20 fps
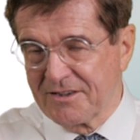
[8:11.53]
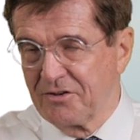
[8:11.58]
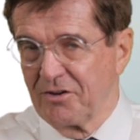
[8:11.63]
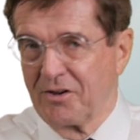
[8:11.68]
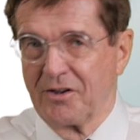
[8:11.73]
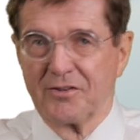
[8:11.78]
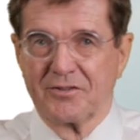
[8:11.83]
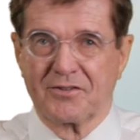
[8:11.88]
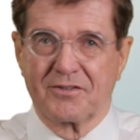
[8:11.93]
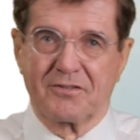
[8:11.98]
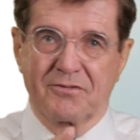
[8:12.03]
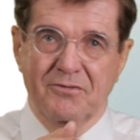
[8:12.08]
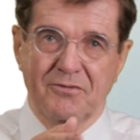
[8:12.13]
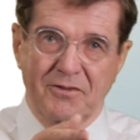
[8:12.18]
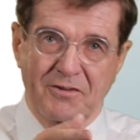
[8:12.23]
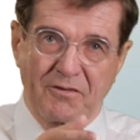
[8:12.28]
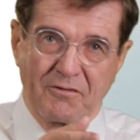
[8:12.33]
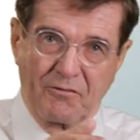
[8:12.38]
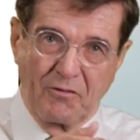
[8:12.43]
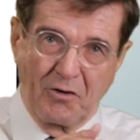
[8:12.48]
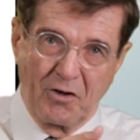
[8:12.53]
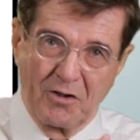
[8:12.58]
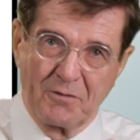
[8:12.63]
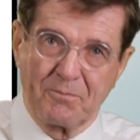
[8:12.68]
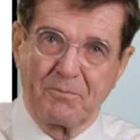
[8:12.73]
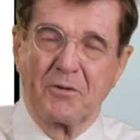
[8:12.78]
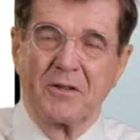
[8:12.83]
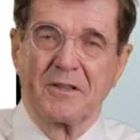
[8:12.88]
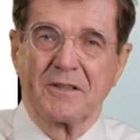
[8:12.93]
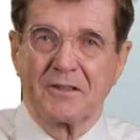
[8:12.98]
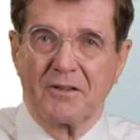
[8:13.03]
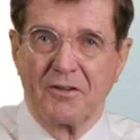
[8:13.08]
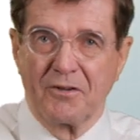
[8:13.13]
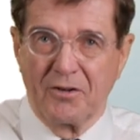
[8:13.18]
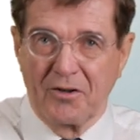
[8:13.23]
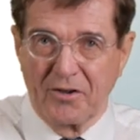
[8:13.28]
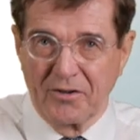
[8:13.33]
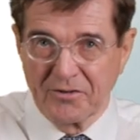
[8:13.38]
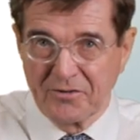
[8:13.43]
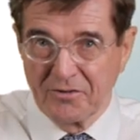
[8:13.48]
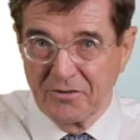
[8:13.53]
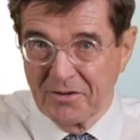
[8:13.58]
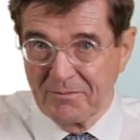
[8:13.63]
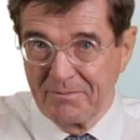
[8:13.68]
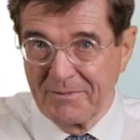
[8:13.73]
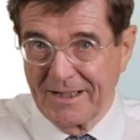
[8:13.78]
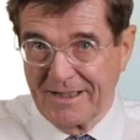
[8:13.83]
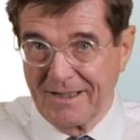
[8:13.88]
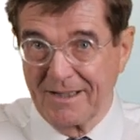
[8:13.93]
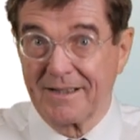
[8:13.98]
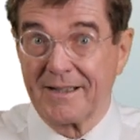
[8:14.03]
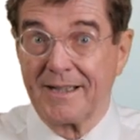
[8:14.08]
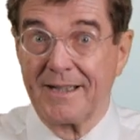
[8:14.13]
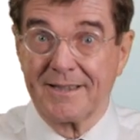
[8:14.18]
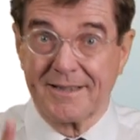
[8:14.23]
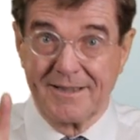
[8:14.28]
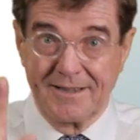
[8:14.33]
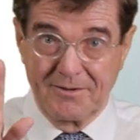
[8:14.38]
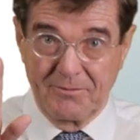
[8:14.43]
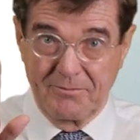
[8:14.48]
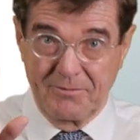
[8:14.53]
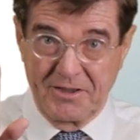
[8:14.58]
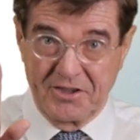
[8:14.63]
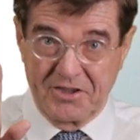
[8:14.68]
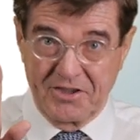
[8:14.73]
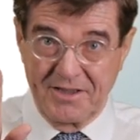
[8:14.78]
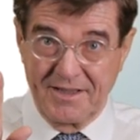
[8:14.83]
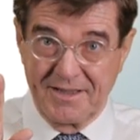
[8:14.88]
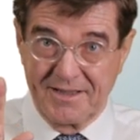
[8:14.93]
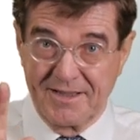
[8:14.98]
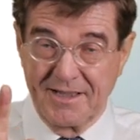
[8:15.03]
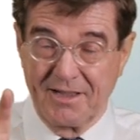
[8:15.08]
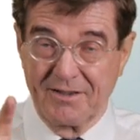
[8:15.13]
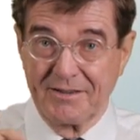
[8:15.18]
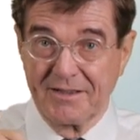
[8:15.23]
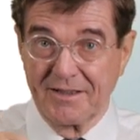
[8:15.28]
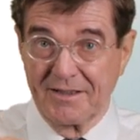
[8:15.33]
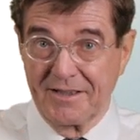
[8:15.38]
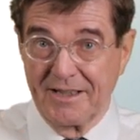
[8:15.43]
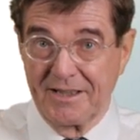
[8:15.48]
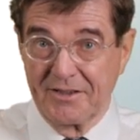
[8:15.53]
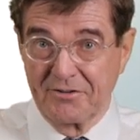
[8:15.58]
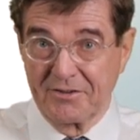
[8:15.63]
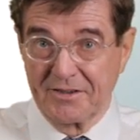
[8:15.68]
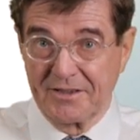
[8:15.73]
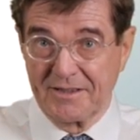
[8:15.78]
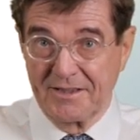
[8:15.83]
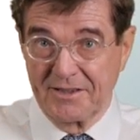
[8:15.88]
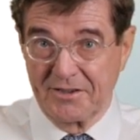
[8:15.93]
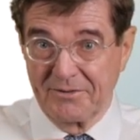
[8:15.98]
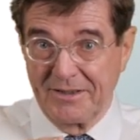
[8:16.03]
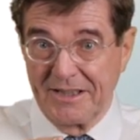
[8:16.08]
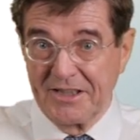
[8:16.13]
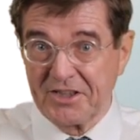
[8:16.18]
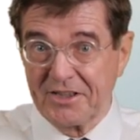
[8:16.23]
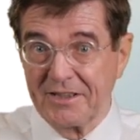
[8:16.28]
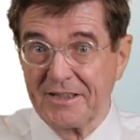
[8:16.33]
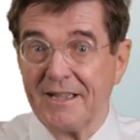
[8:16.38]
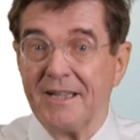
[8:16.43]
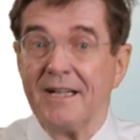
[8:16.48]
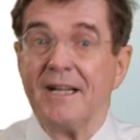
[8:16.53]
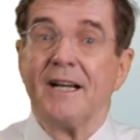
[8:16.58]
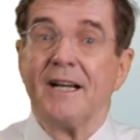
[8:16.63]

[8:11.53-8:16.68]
goes through the fault point onto the metal casing, which is now in a dangerous situation,